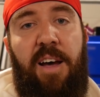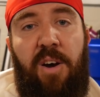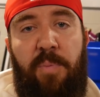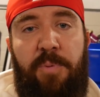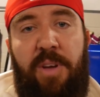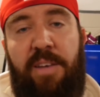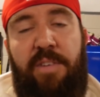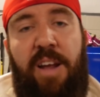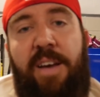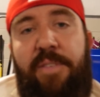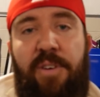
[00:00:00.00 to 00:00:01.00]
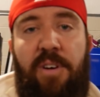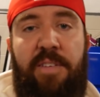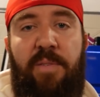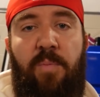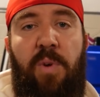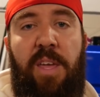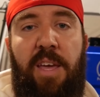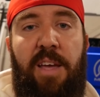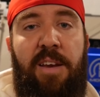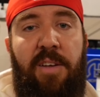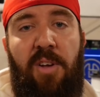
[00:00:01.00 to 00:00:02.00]
Hope you guys are having an awesome
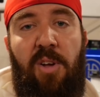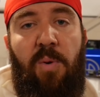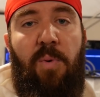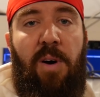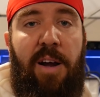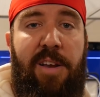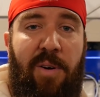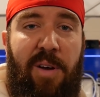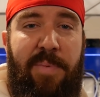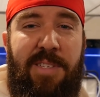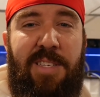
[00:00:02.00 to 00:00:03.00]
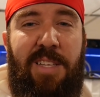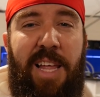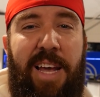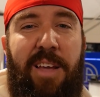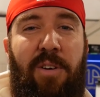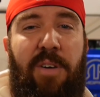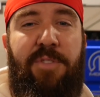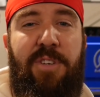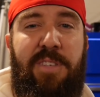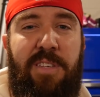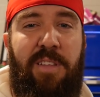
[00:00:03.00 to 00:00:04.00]
weekend. I know I've been slacking off
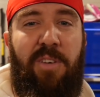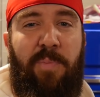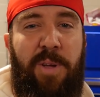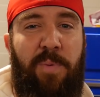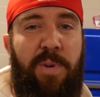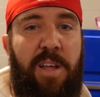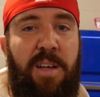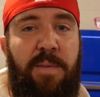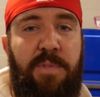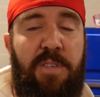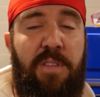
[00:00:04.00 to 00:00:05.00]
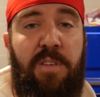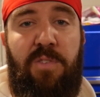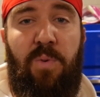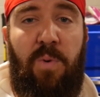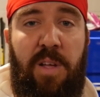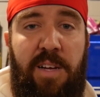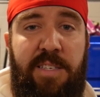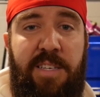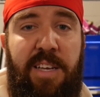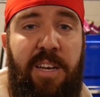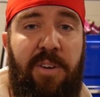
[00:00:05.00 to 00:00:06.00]
just a little bit when it comes to the tool
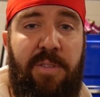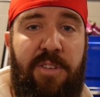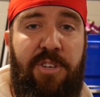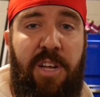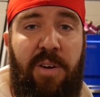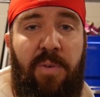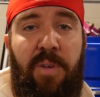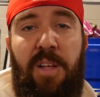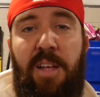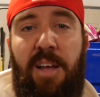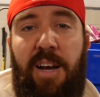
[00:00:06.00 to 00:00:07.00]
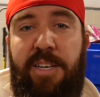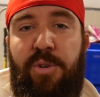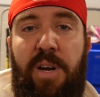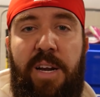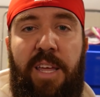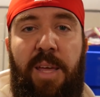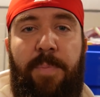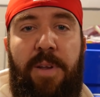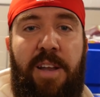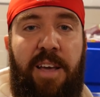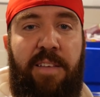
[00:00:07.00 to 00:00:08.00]
content here on the channel. I try to keep
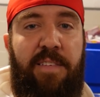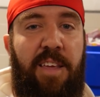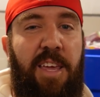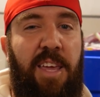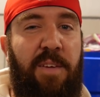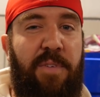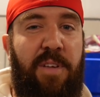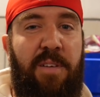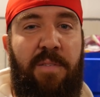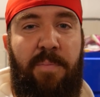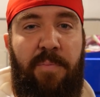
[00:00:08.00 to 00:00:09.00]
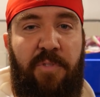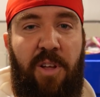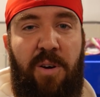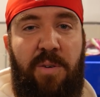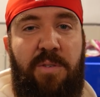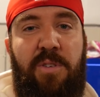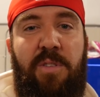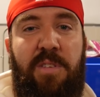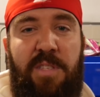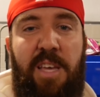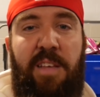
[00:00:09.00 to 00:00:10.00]
a nice, even flow to
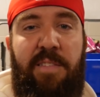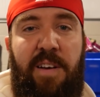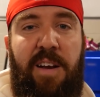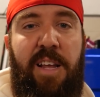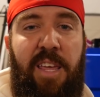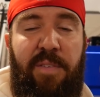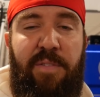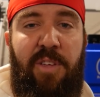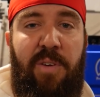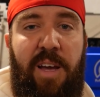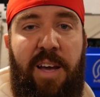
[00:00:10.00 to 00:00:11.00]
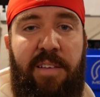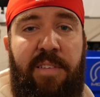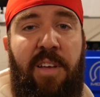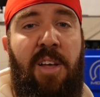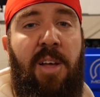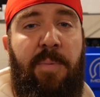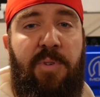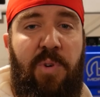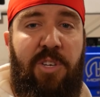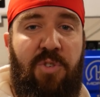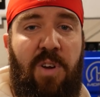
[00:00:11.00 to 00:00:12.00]
the things that I give to you guys
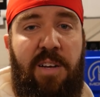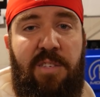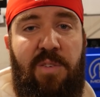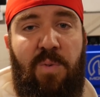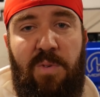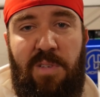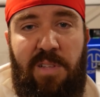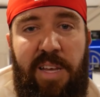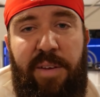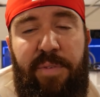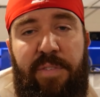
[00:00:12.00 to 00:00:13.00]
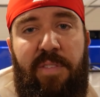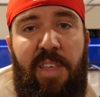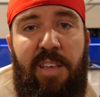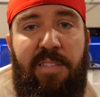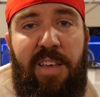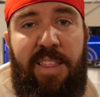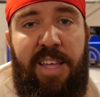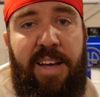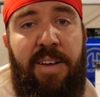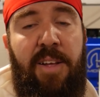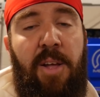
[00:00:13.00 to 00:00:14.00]
between trucks, tools, lifts, things like
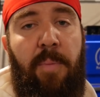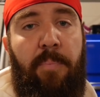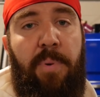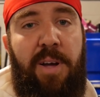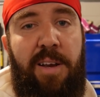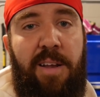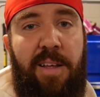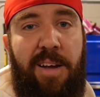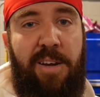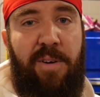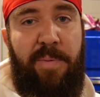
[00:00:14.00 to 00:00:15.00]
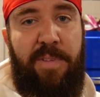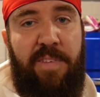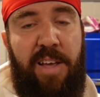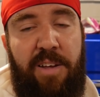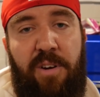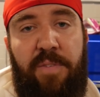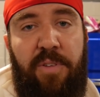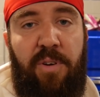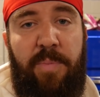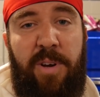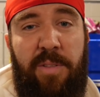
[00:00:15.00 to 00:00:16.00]
that. But I know I've been slacking off a
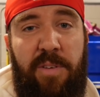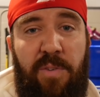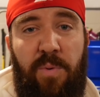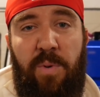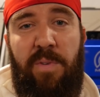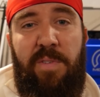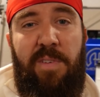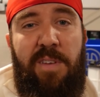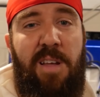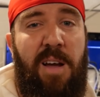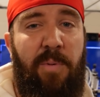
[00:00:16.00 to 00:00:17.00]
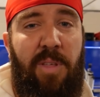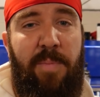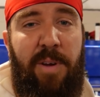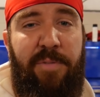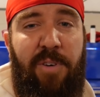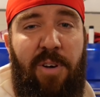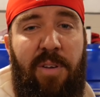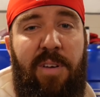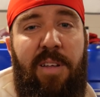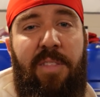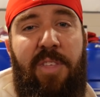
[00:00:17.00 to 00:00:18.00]
little bit on the tools. Not really my
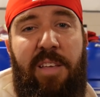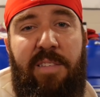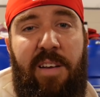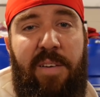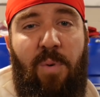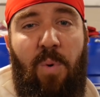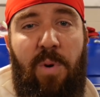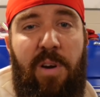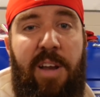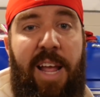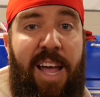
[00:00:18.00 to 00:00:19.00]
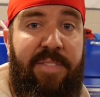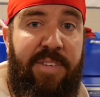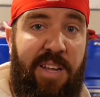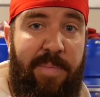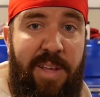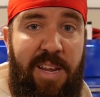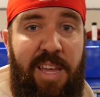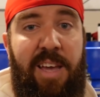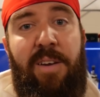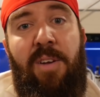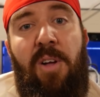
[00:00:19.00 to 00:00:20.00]
fault. Things that I've ordered haven't come in
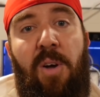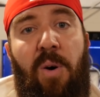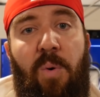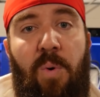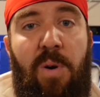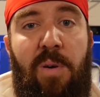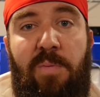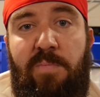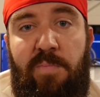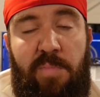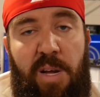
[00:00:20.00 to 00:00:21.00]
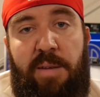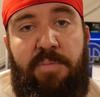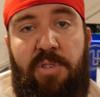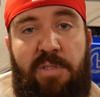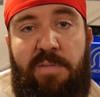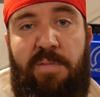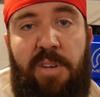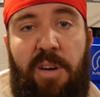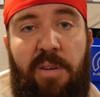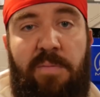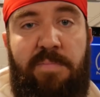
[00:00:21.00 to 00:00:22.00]
yet, or I'm just,
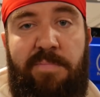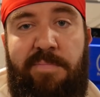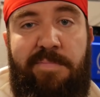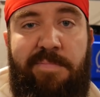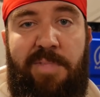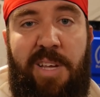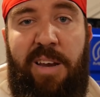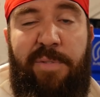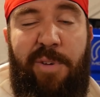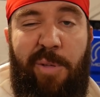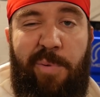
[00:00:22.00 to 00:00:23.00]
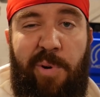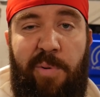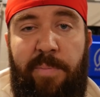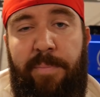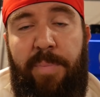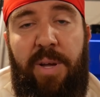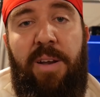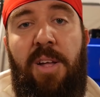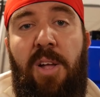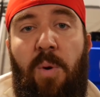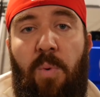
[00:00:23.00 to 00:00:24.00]
you know, kind of fell through. But
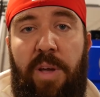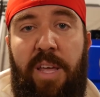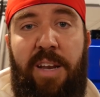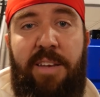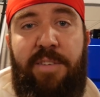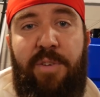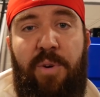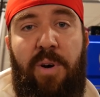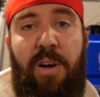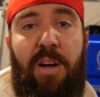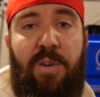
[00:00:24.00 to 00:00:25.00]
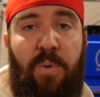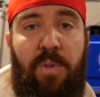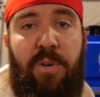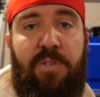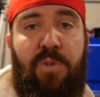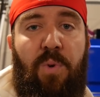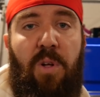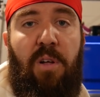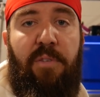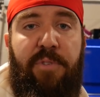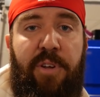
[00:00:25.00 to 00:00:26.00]
we'll get into a cool little tool
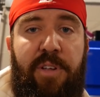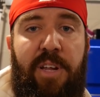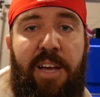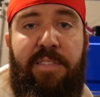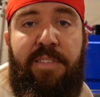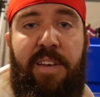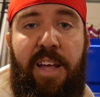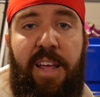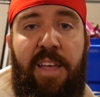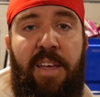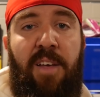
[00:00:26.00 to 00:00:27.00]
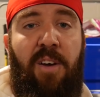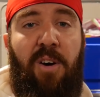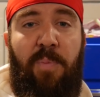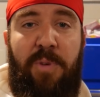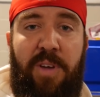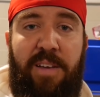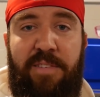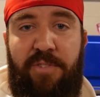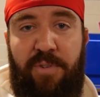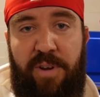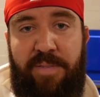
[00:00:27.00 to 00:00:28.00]
haul for you guys today. Hope you guys
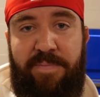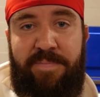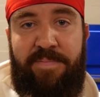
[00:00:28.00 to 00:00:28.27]
enjoy.